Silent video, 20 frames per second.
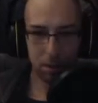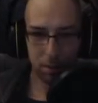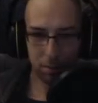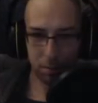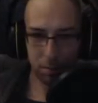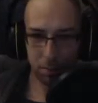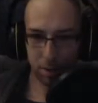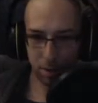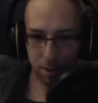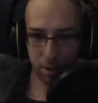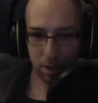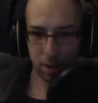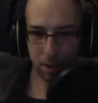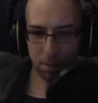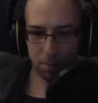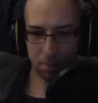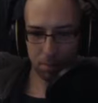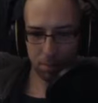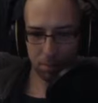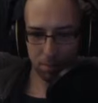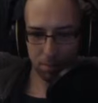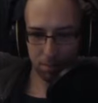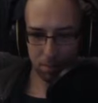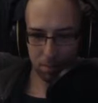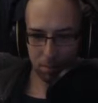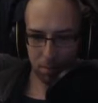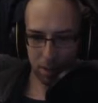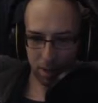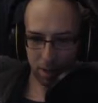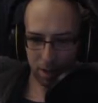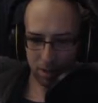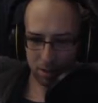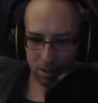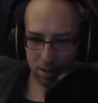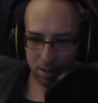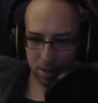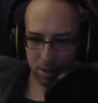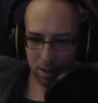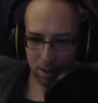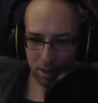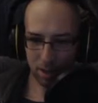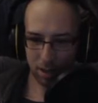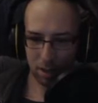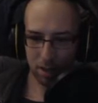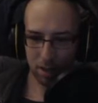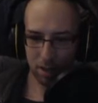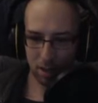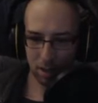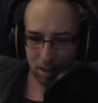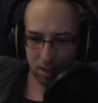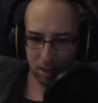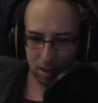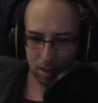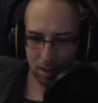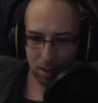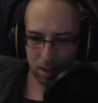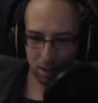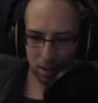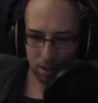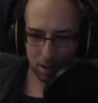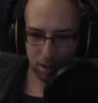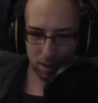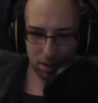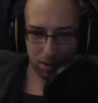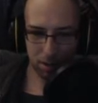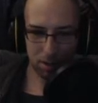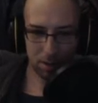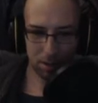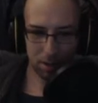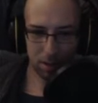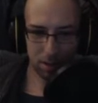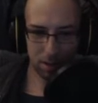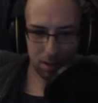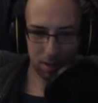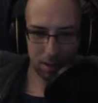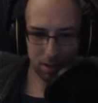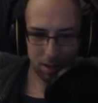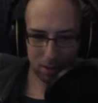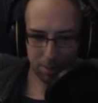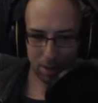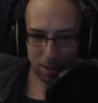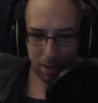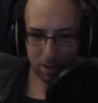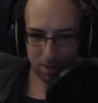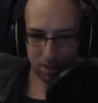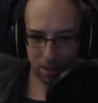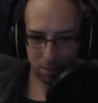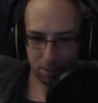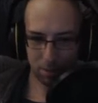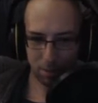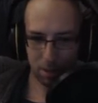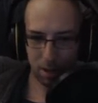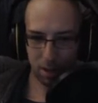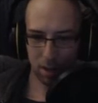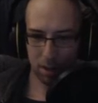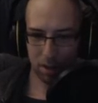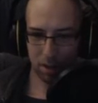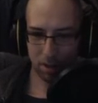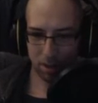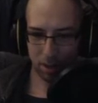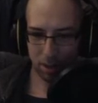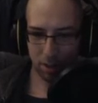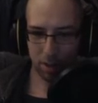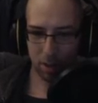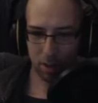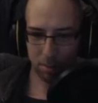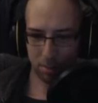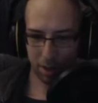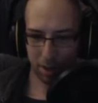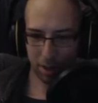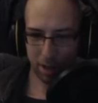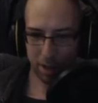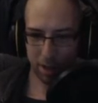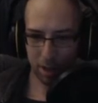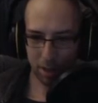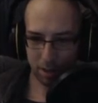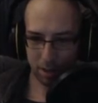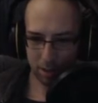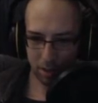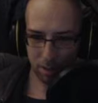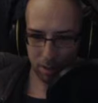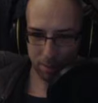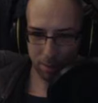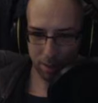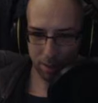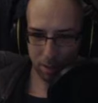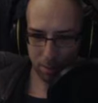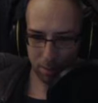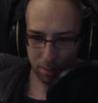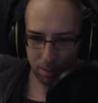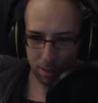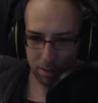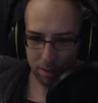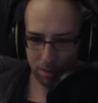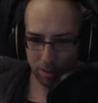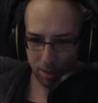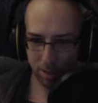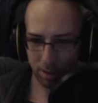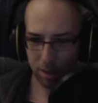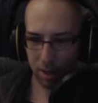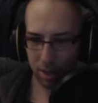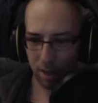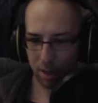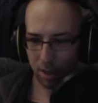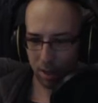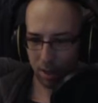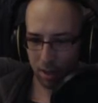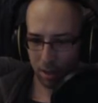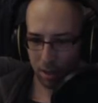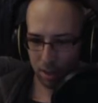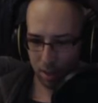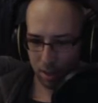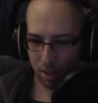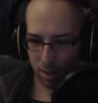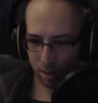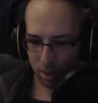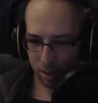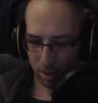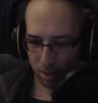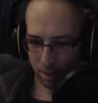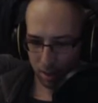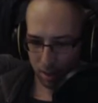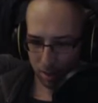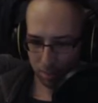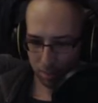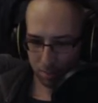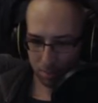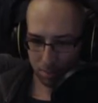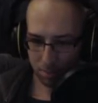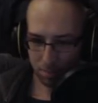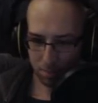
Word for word: With, um... I guess it's not... that, that's a bad example, because I know that my icon is covering that part of the screen. Um...